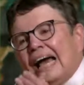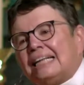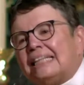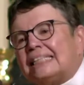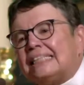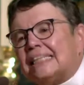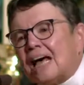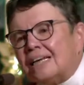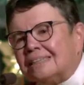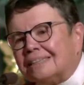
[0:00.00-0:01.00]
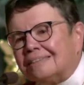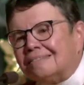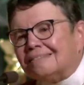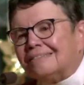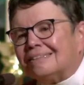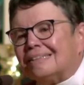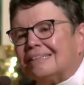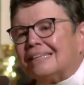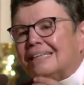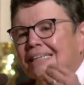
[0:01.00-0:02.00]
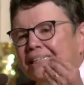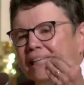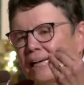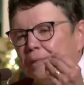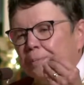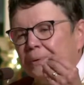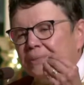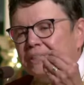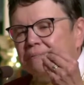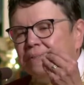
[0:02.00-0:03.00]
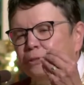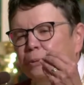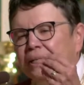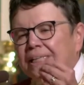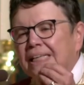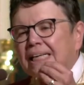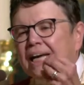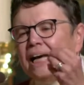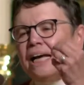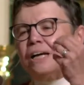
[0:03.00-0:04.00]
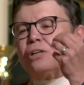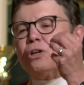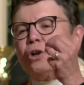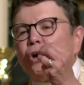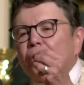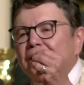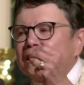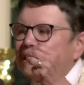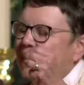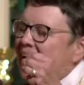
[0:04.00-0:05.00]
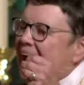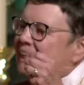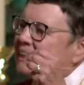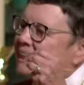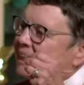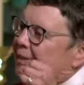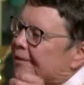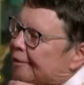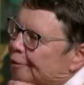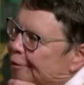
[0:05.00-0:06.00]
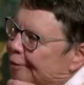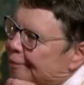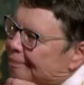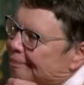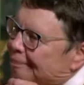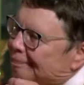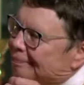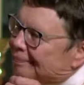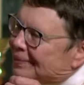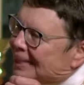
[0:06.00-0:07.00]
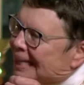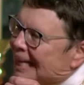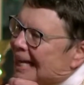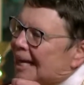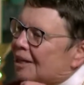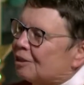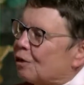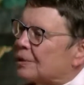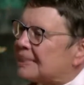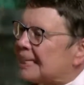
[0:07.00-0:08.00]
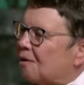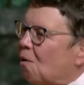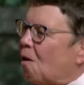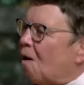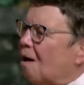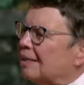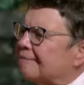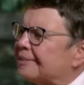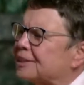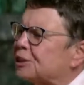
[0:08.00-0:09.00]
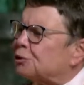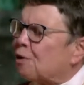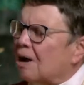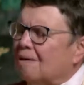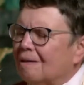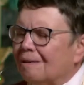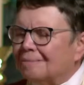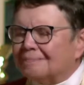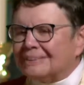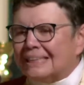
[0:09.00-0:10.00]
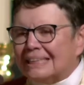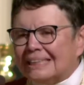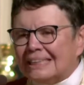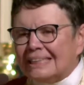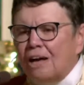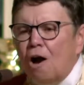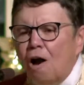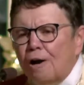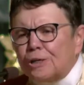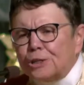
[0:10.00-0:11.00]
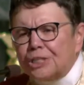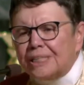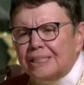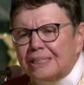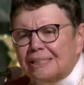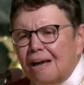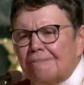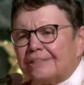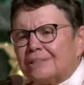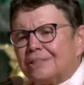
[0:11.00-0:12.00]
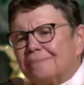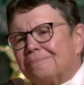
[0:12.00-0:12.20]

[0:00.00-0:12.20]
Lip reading: and the Son, the second person of the Trinity, looks at the earth, looks at all of its struggle, the harshness of it,